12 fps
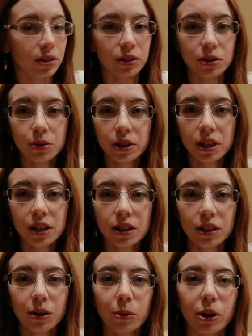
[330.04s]
through the door
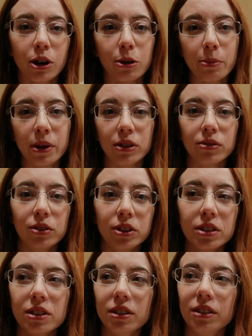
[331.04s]
here. We're all
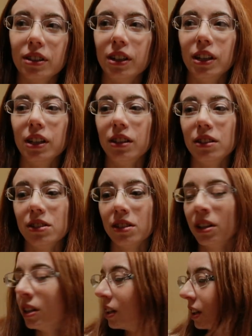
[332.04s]
barefoot and
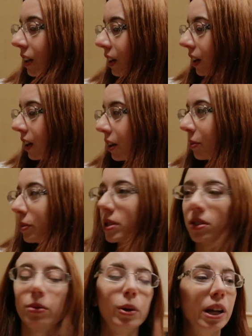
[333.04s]

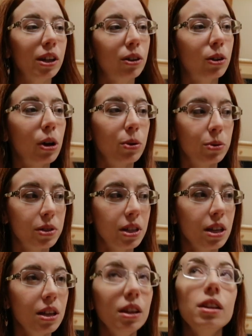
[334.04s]
it's quite
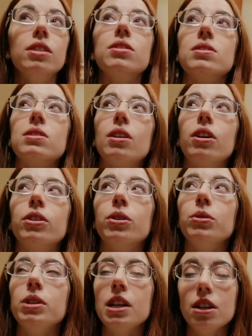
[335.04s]
cozy. There's our
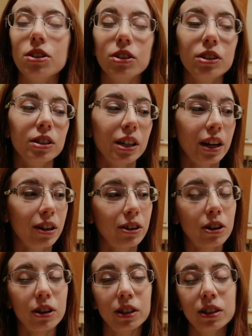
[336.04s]
own heater and
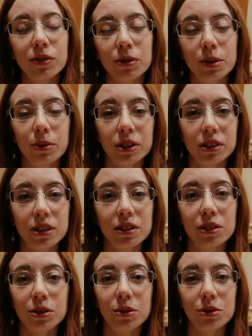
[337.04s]
aircon if we wanted
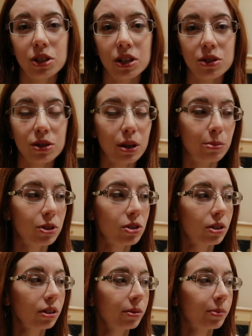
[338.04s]
to change the
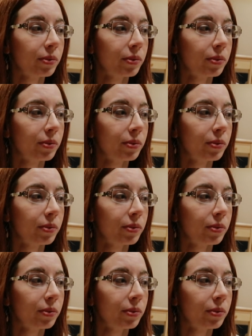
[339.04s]
temperature.